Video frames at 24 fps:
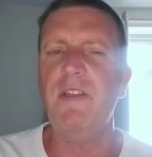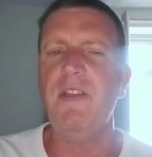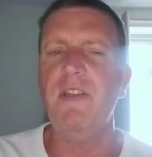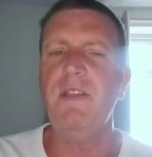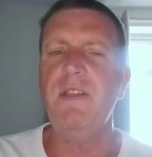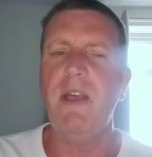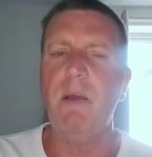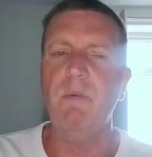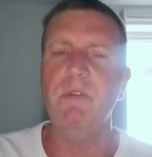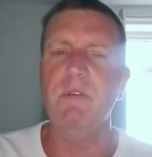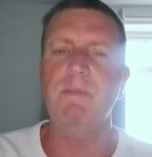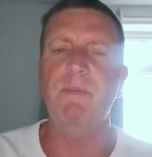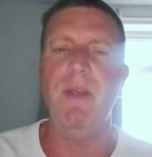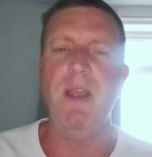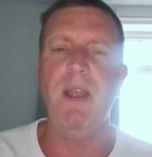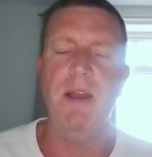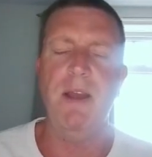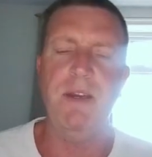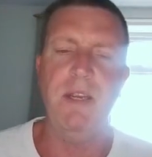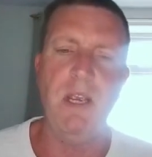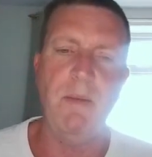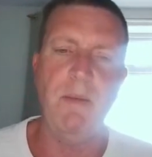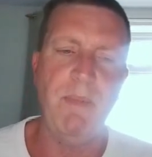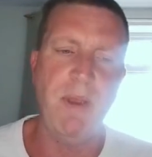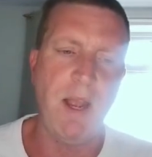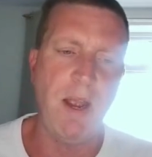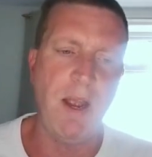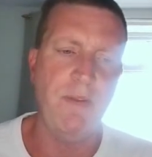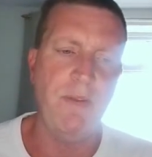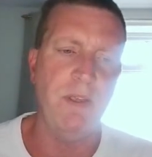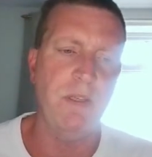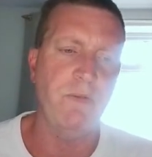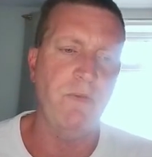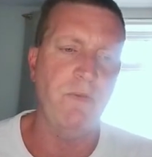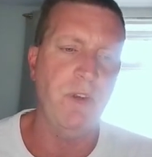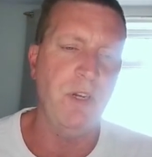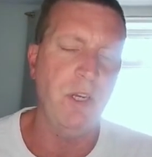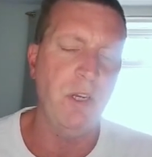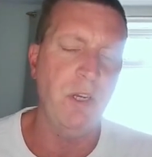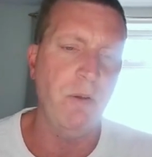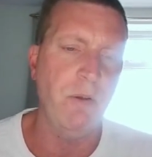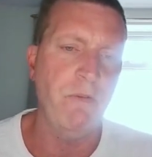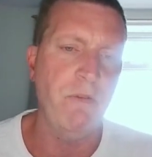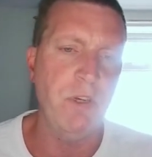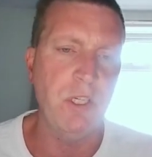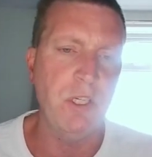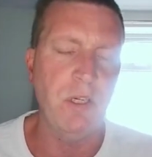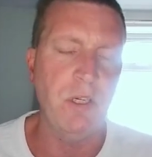I think that was my idea behind this
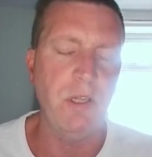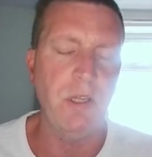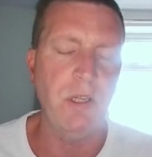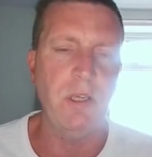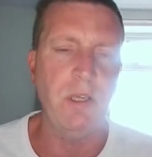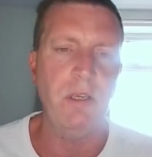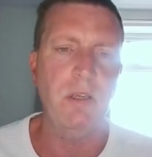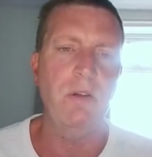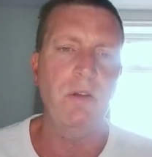video originally.